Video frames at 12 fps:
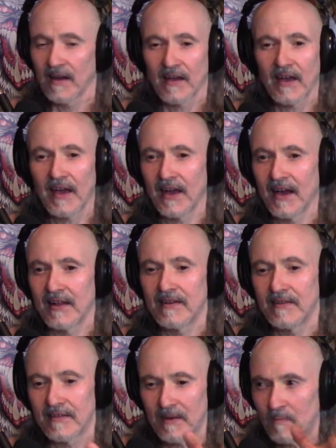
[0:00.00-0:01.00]

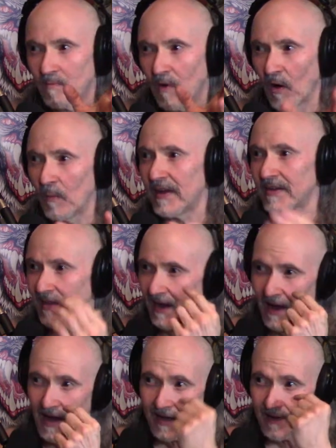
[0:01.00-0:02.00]
And the moment
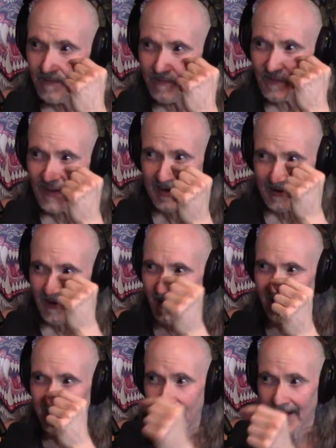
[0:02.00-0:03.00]
I figured
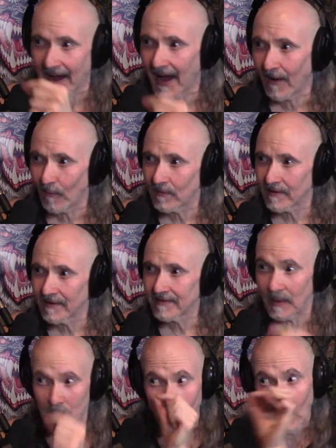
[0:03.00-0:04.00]
all that out,
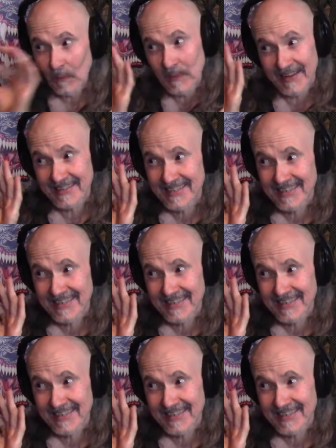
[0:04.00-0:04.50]
the moment,